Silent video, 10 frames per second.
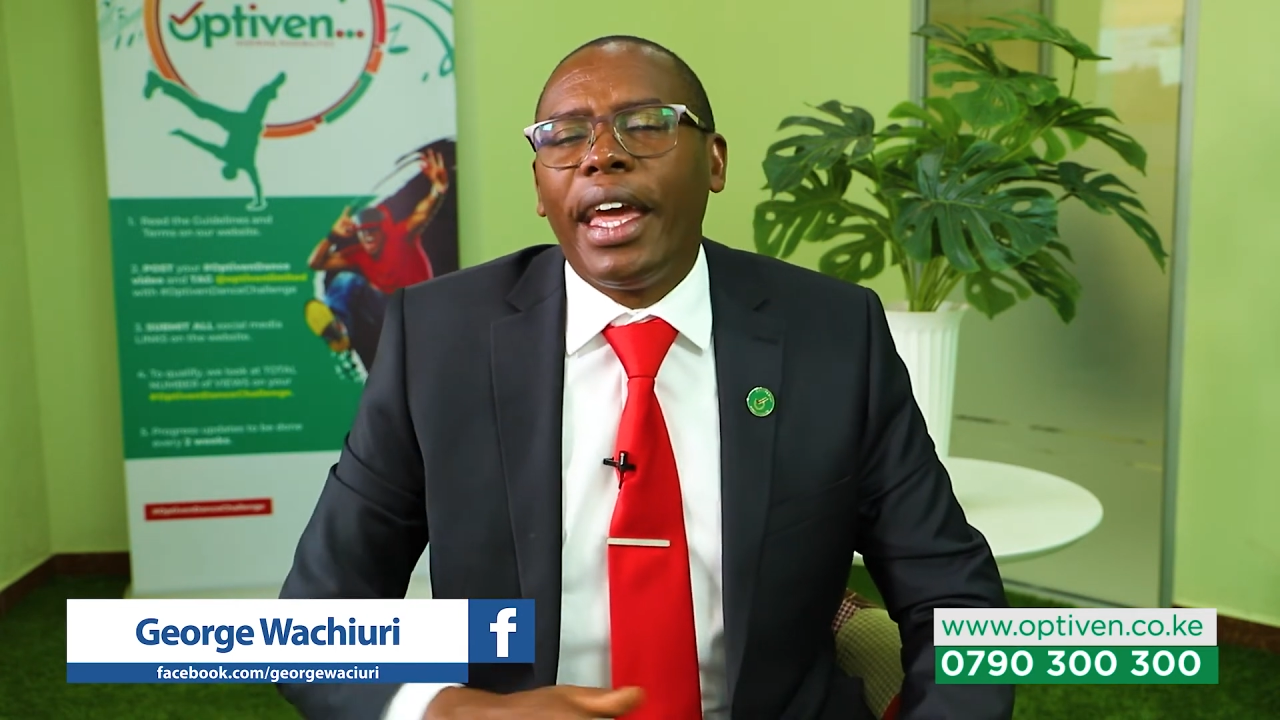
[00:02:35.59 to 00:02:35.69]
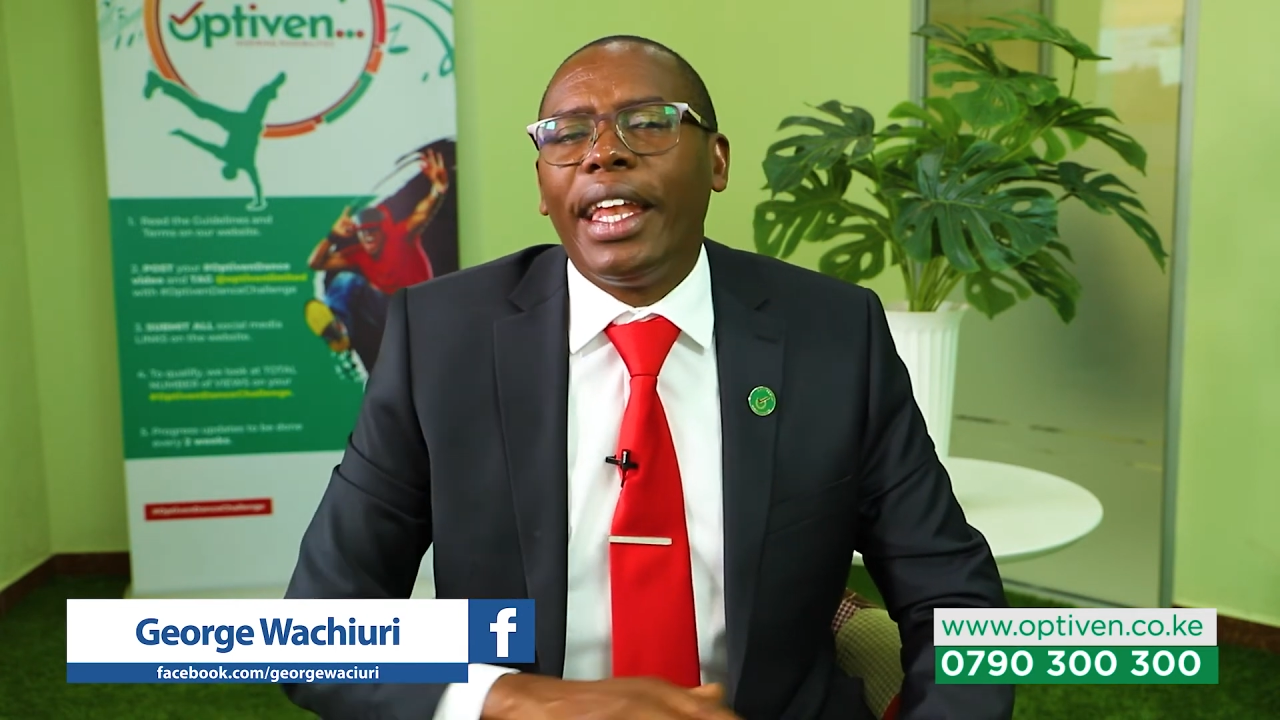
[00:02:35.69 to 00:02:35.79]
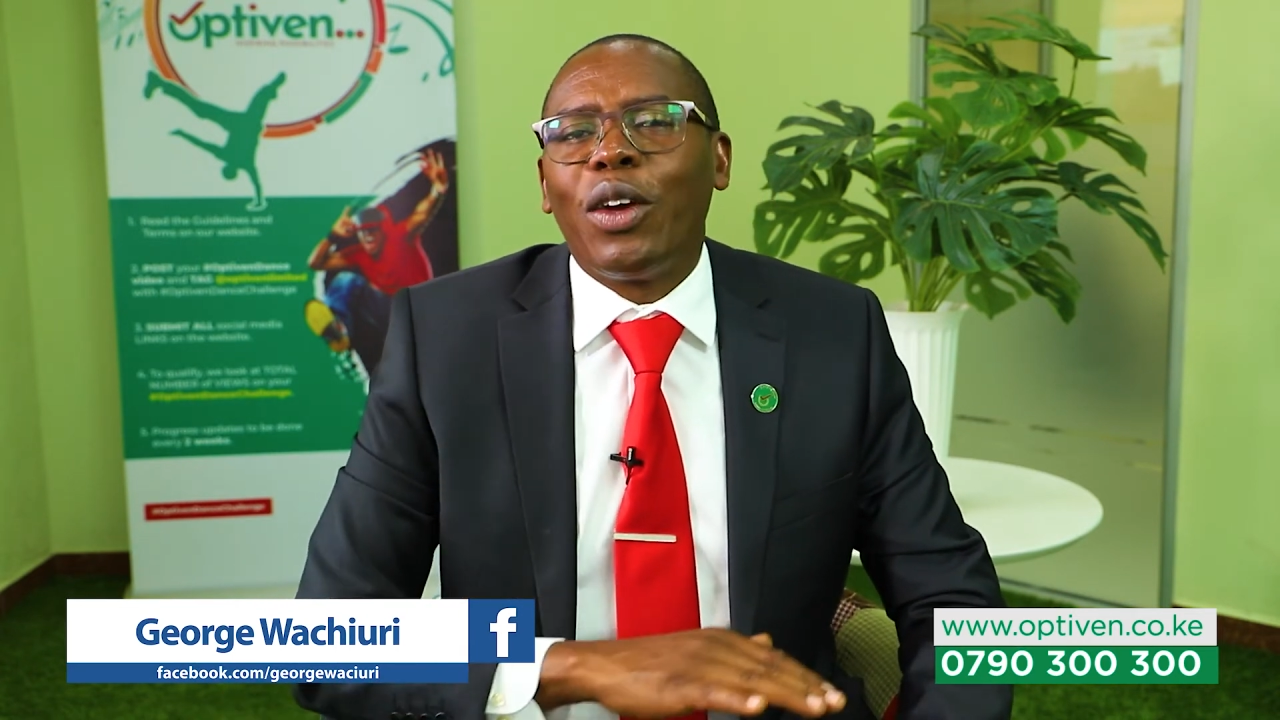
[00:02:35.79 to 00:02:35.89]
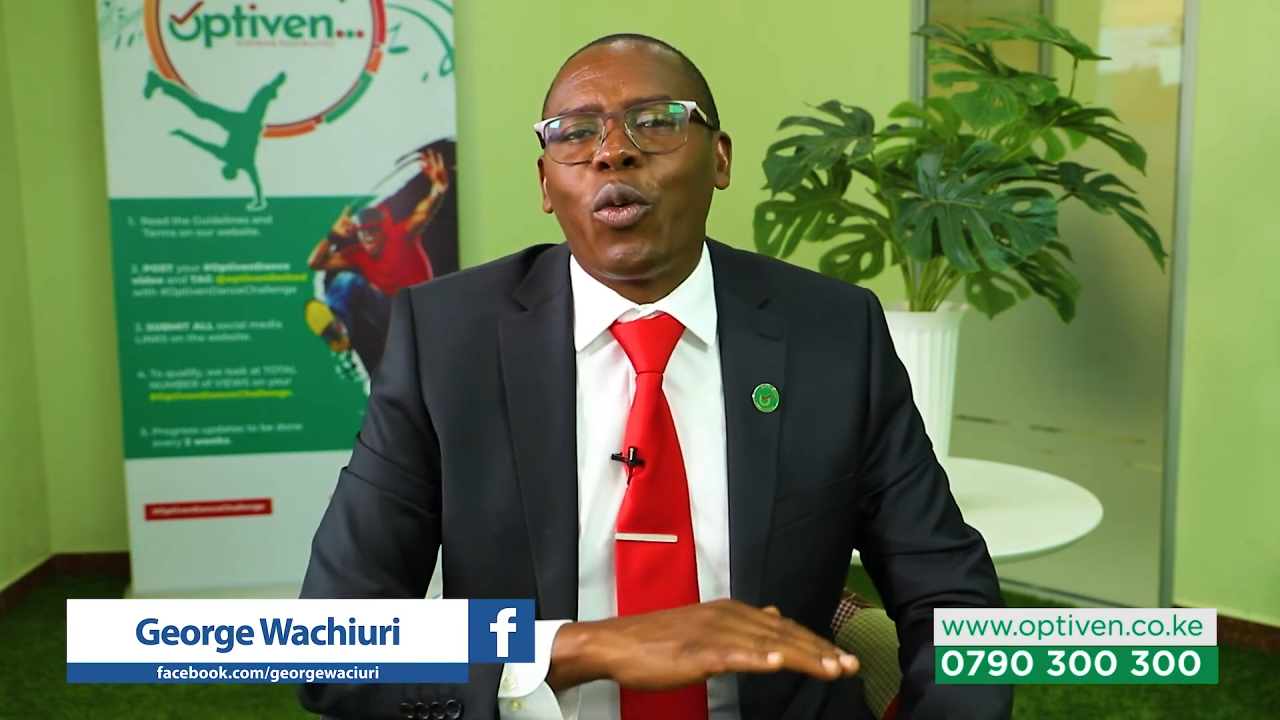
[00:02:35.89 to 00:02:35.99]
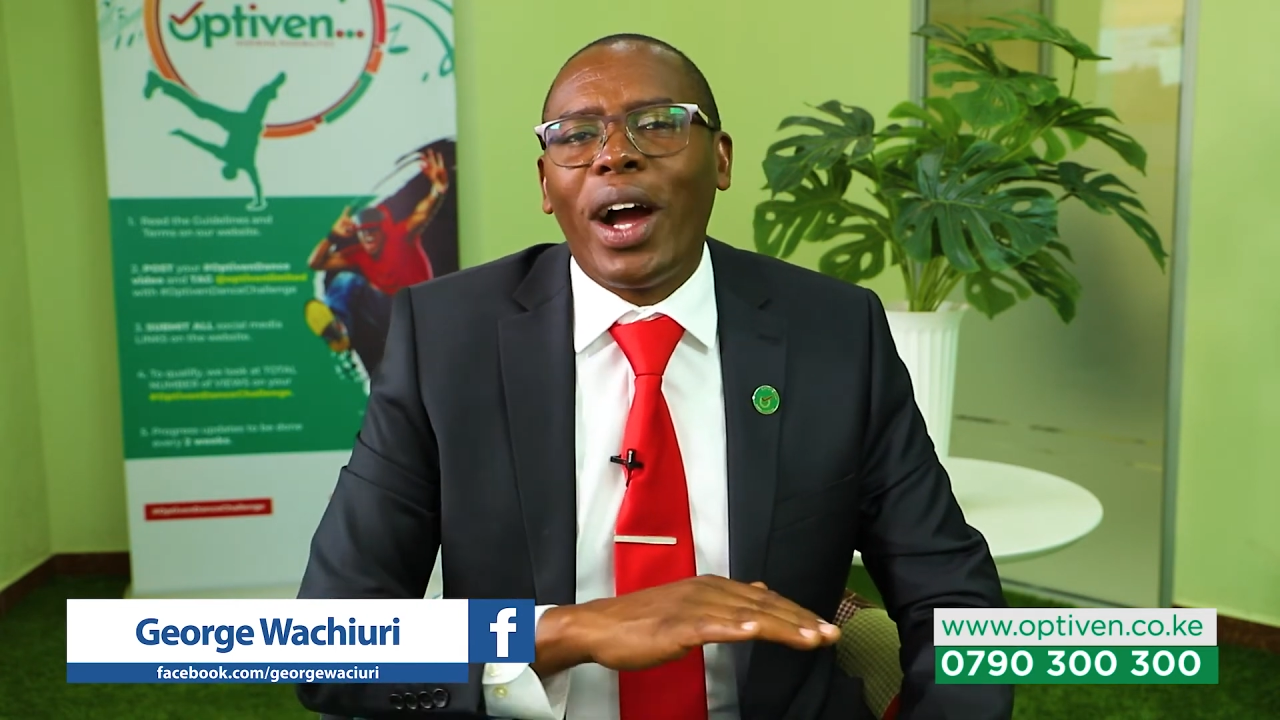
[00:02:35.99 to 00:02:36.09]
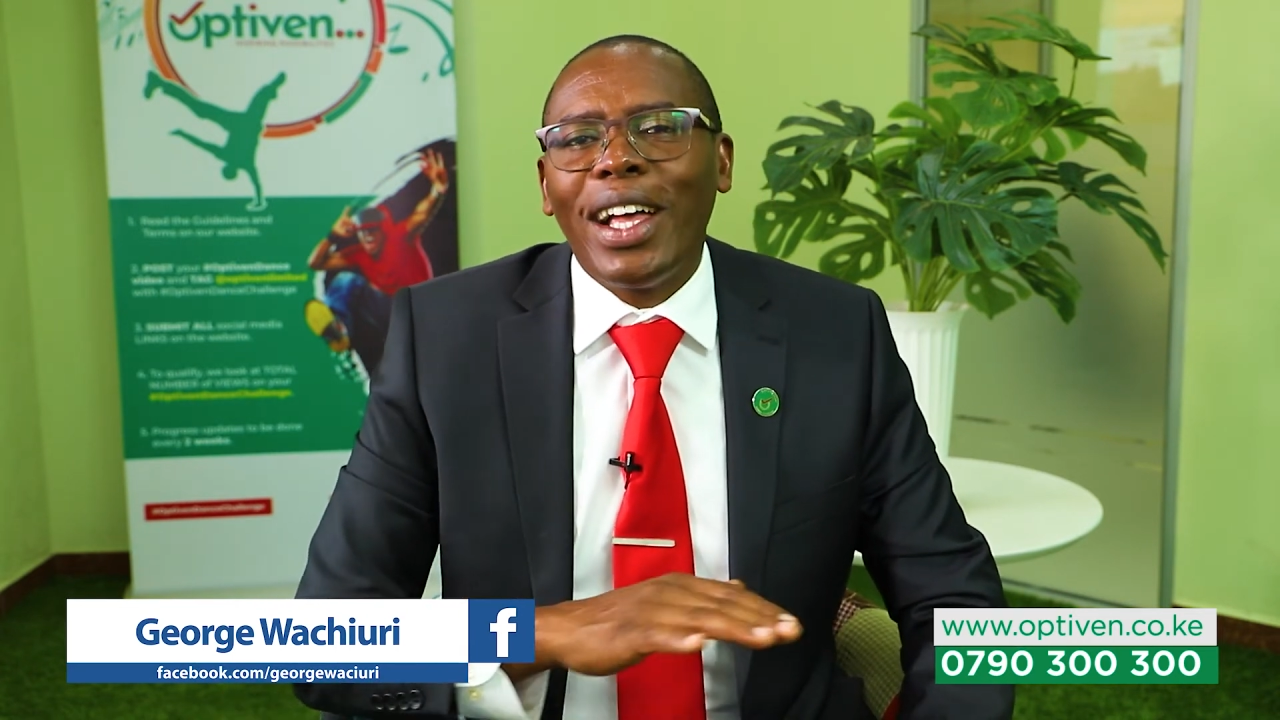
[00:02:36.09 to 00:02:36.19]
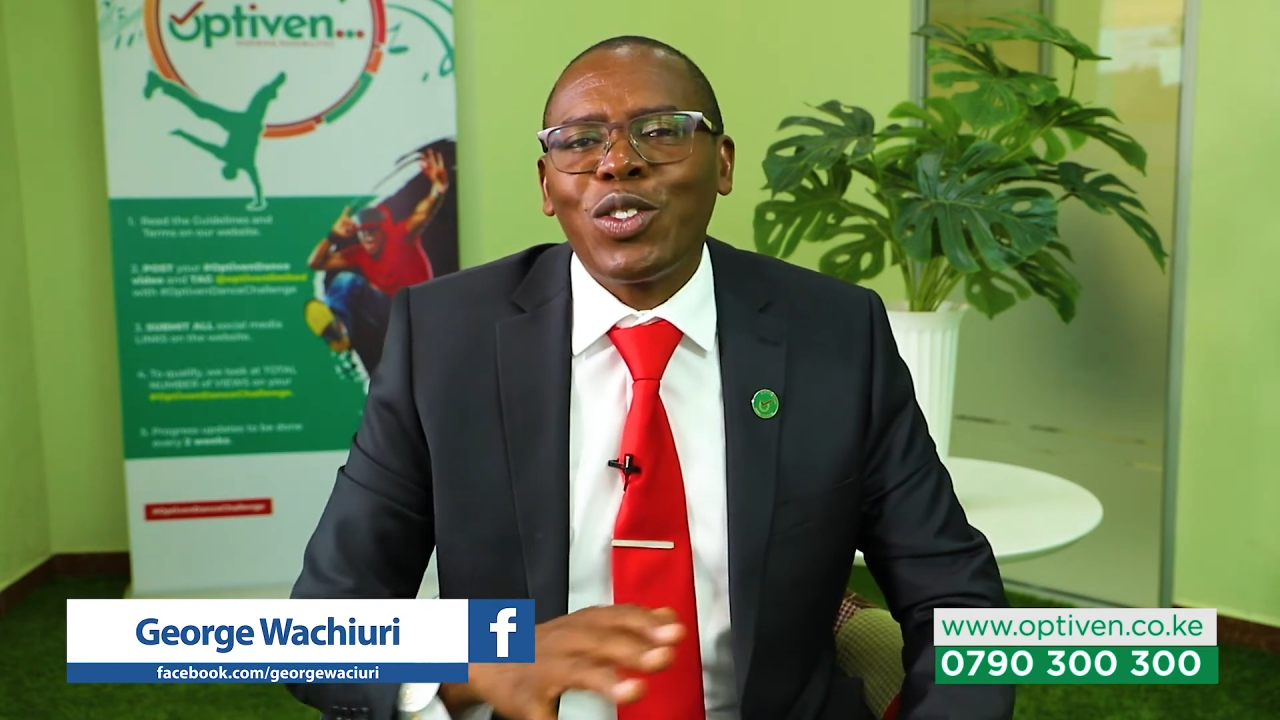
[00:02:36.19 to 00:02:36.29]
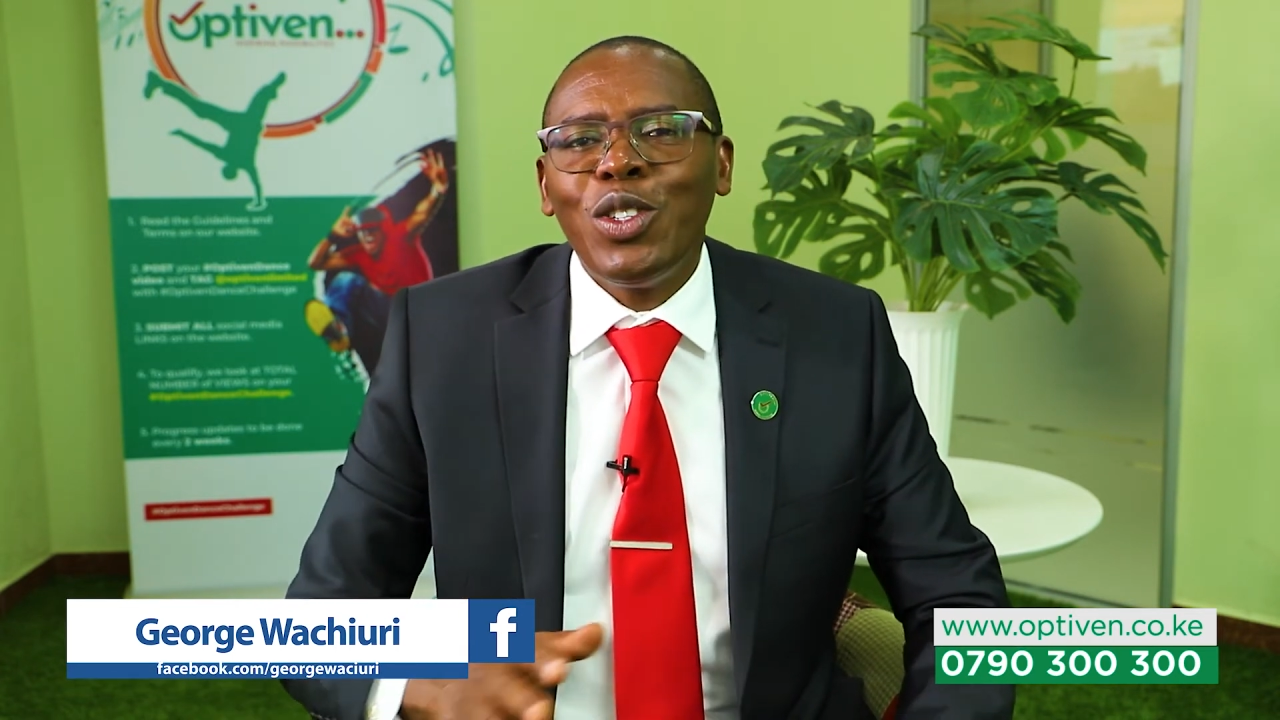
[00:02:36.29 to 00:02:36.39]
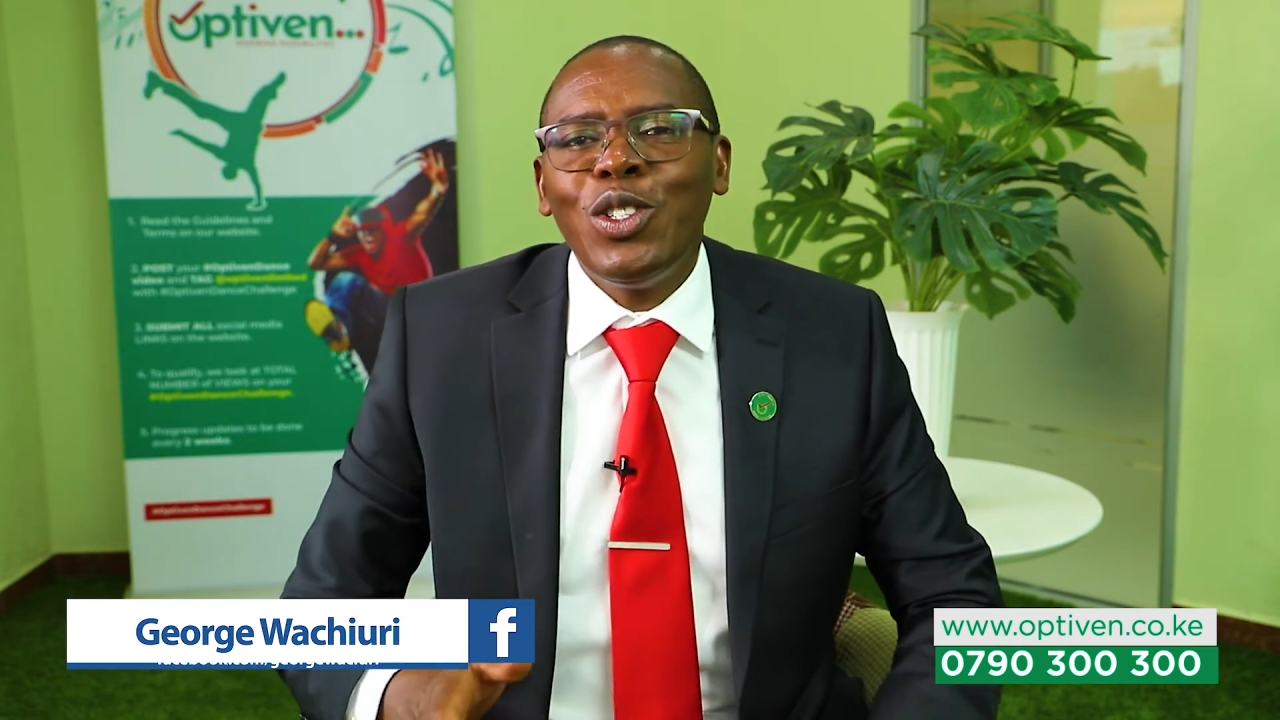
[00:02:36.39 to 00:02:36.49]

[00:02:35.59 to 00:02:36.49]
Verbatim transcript: And once